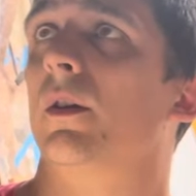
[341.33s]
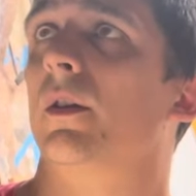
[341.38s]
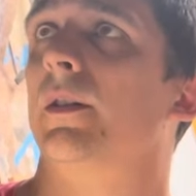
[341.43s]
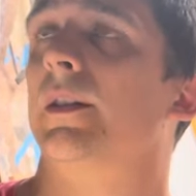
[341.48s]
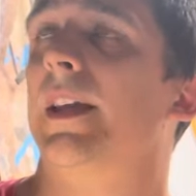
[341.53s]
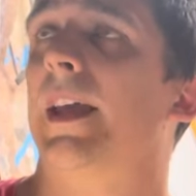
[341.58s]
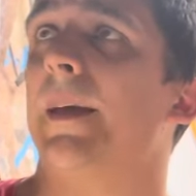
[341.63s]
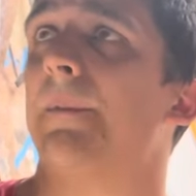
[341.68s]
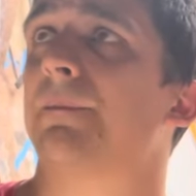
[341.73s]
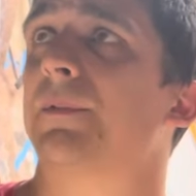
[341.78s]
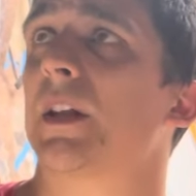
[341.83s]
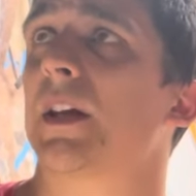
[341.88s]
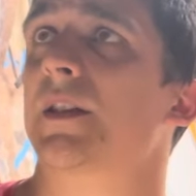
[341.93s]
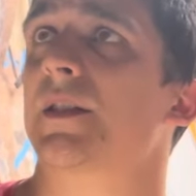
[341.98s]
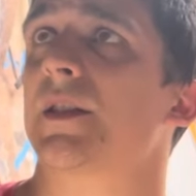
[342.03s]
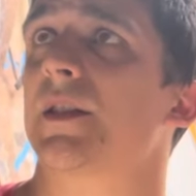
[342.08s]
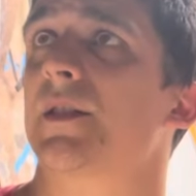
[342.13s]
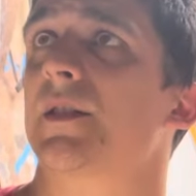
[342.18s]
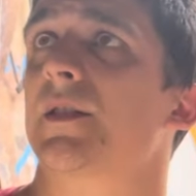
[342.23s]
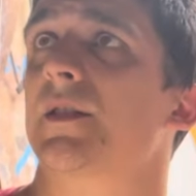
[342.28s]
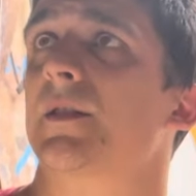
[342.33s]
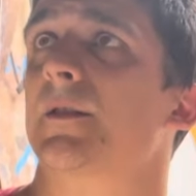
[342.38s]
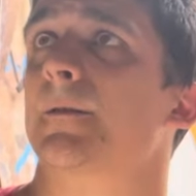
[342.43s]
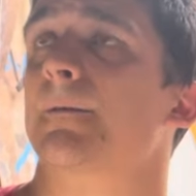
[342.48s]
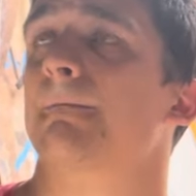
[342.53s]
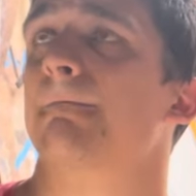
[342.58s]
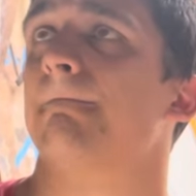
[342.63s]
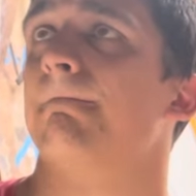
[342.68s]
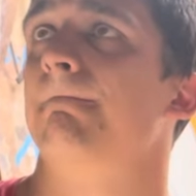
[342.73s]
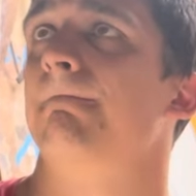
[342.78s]
the hip flexors,
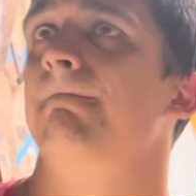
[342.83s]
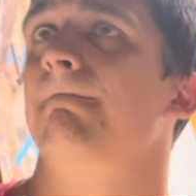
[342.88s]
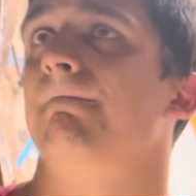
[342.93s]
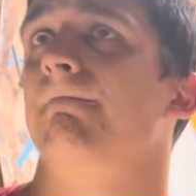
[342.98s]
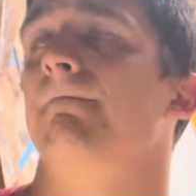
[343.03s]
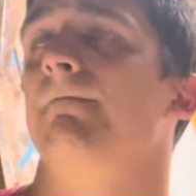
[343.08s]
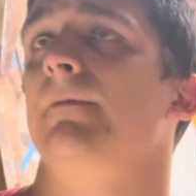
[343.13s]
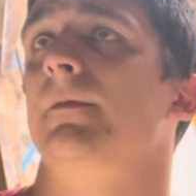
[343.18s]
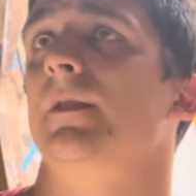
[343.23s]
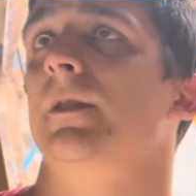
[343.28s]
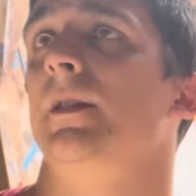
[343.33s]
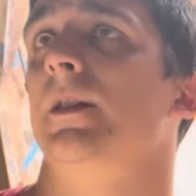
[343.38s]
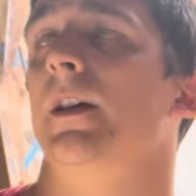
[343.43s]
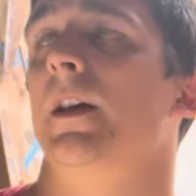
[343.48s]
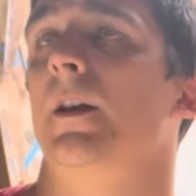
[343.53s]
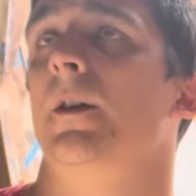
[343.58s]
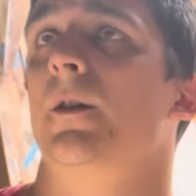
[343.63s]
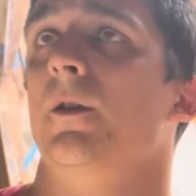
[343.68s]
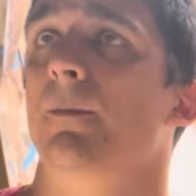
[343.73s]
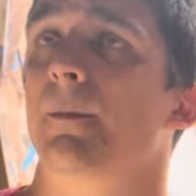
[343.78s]
I don't know,